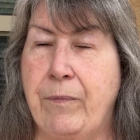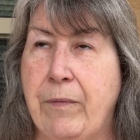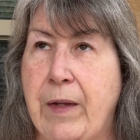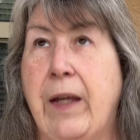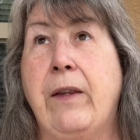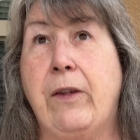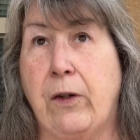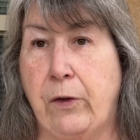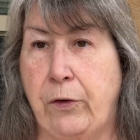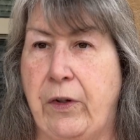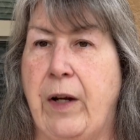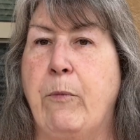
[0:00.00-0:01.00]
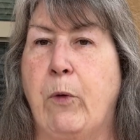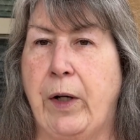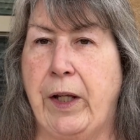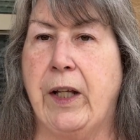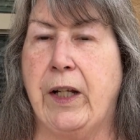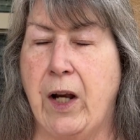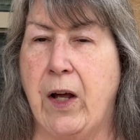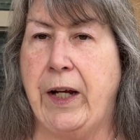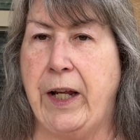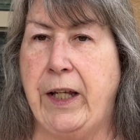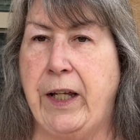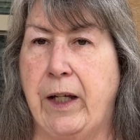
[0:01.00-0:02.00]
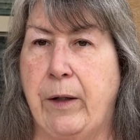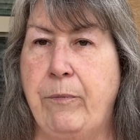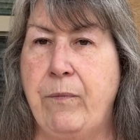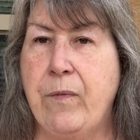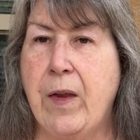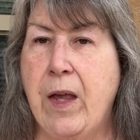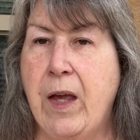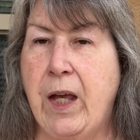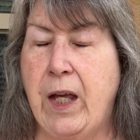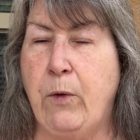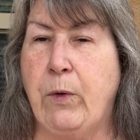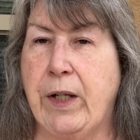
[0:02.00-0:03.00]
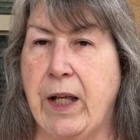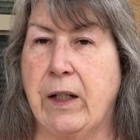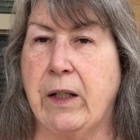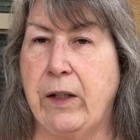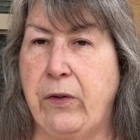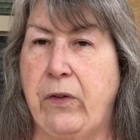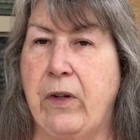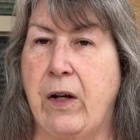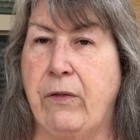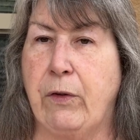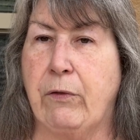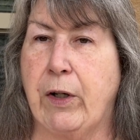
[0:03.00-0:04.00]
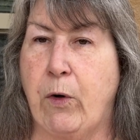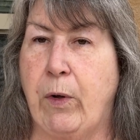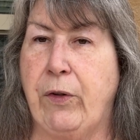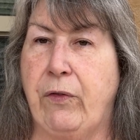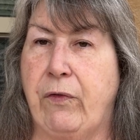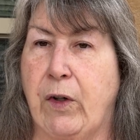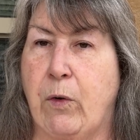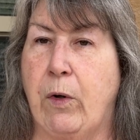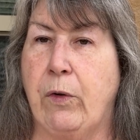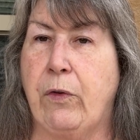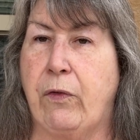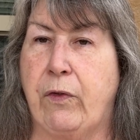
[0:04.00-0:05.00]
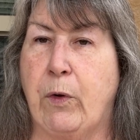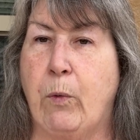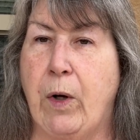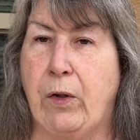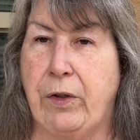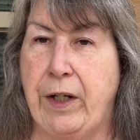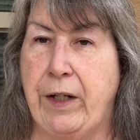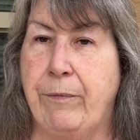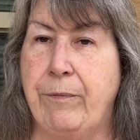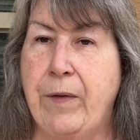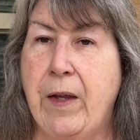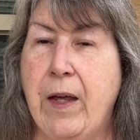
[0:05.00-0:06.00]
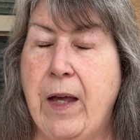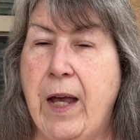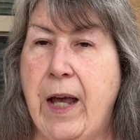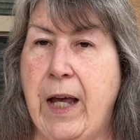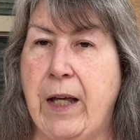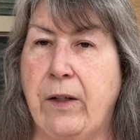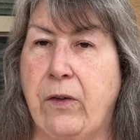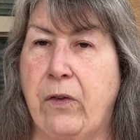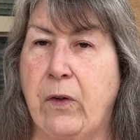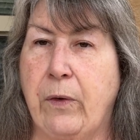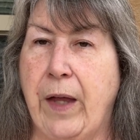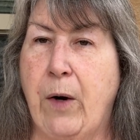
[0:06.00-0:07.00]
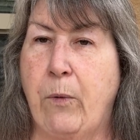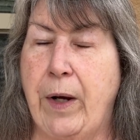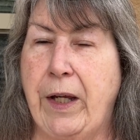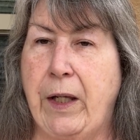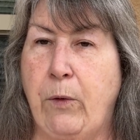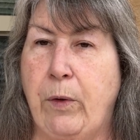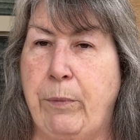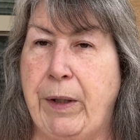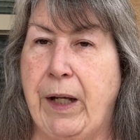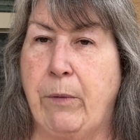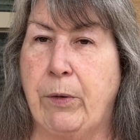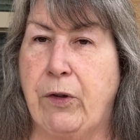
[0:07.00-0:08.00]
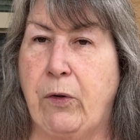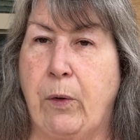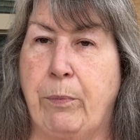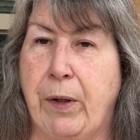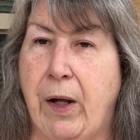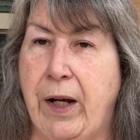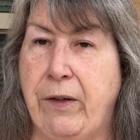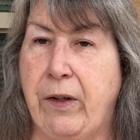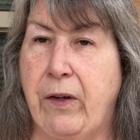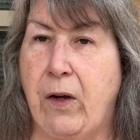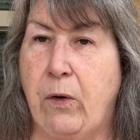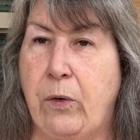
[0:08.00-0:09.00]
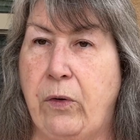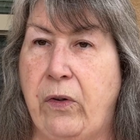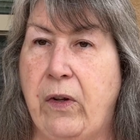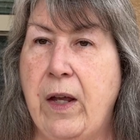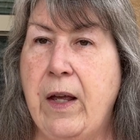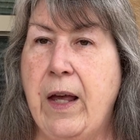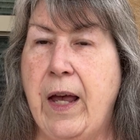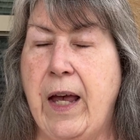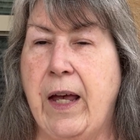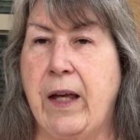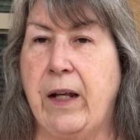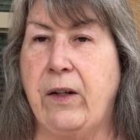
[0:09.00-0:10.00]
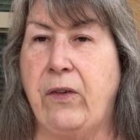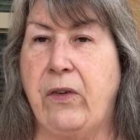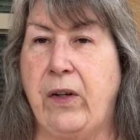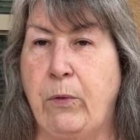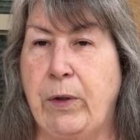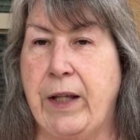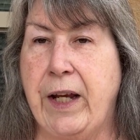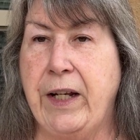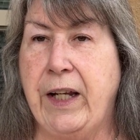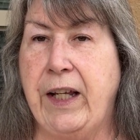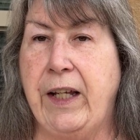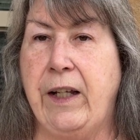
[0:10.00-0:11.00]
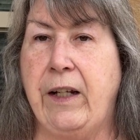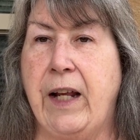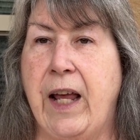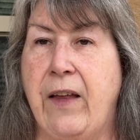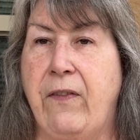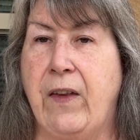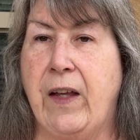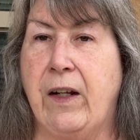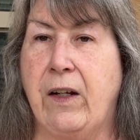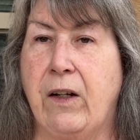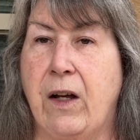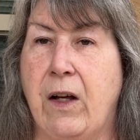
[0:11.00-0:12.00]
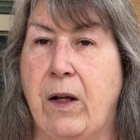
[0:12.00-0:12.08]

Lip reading: and Thursday morning at 9 a.m., he would get a list of the requests for quotes for welding. And so that way he would be able to apply to those and see what they need, and then